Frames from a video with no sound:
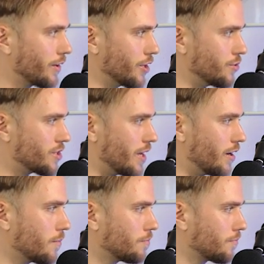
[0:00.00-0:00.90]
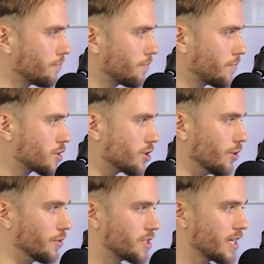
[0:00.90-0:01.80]
that you set up.
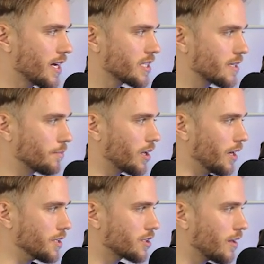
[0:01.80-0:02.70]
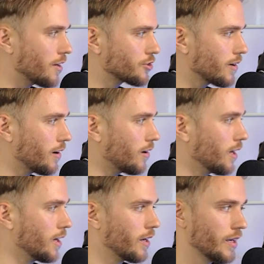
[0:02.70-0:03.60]
So CIS Compliance CloudTrail
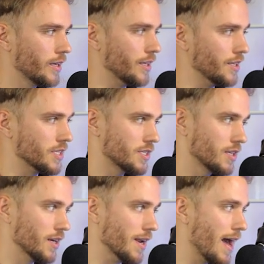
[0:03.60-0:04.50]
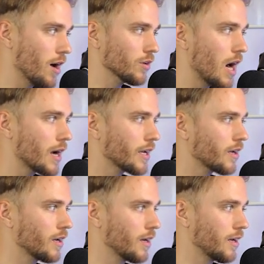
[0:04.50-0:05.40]
is now
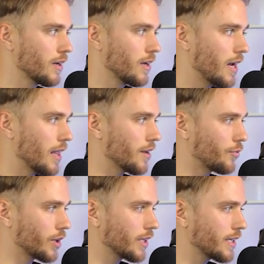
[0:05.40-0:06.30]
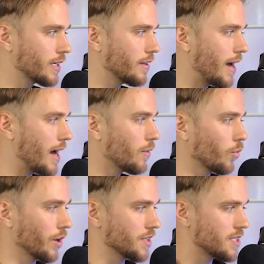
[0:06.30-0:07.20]
logging. And if we click into that,
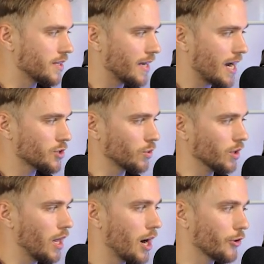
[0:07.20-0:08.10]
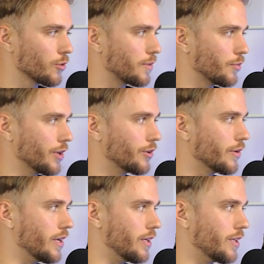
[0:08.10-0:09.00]
we're going to see the actual log group that we
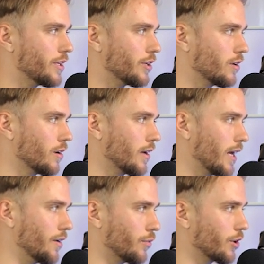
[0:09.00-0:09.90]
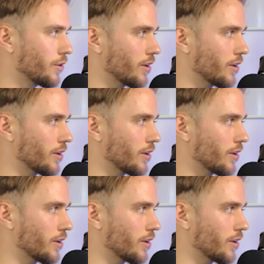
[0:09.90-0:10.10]
created here. And if we go to the